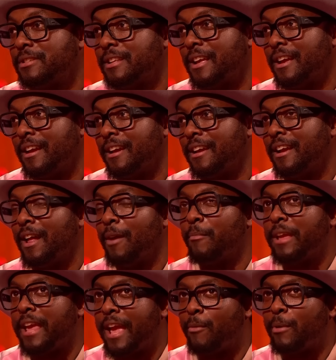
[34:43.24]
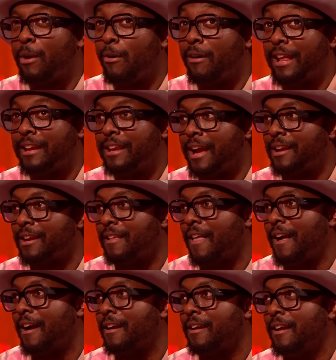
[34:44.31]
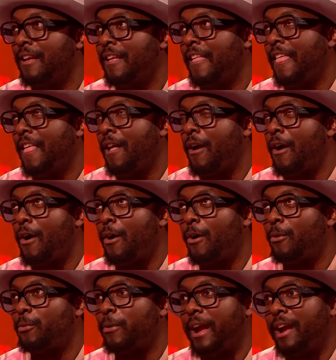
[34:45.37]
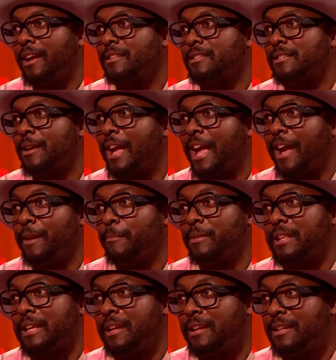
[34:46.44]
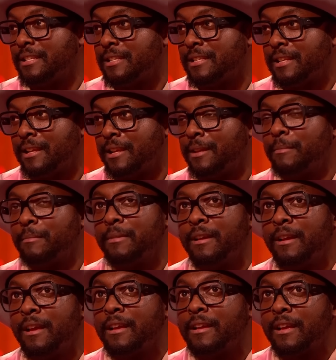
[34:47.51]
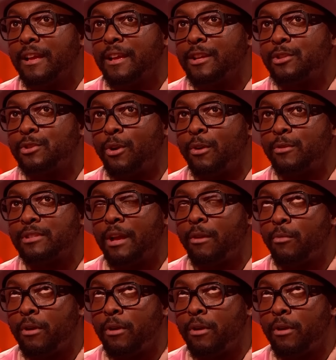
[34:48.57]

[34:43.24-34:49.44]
tonight. Yeah, we going at 9 o'clock. Oh, rats, I gotta put the kids to sleep. So I was like,